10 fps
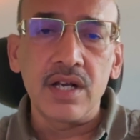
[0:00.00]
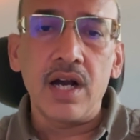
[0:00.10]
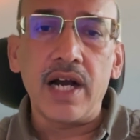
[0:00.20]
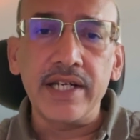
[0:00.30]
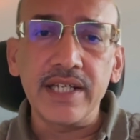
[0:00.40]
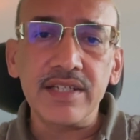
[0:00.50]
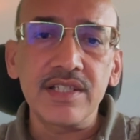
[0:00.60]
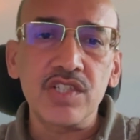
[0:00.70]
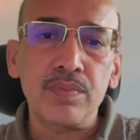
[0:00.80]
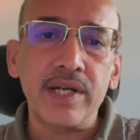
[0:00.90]
Higher
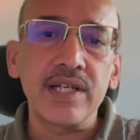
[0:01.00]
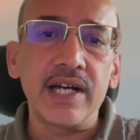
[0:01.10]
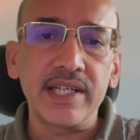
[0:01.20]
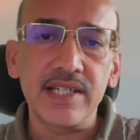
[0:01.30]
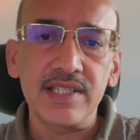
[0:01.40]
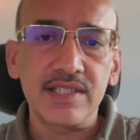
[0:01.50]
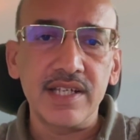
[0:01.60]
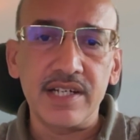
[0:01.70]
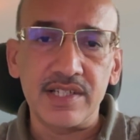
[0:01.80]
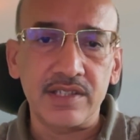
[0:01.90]
the spread, higher is the
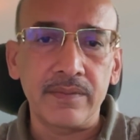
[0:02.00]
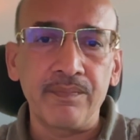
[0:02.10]
risk.